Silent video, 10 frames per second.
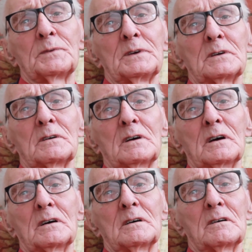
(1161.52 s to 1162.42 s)
to be
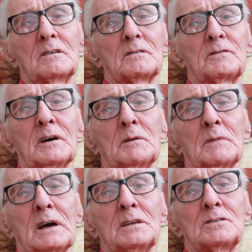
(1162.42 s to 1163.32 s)
either farm
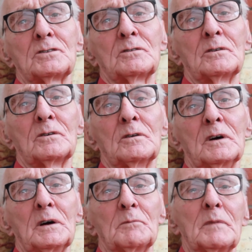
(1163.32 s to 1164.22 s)
manager or
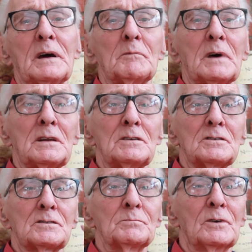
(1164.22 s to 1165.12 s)
map
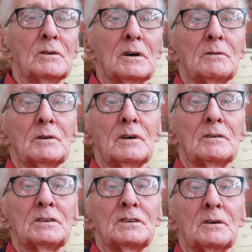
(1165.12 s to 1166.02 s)
manager, a small hold on
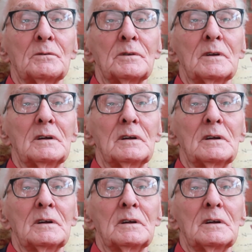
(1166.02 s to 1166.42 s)
his own.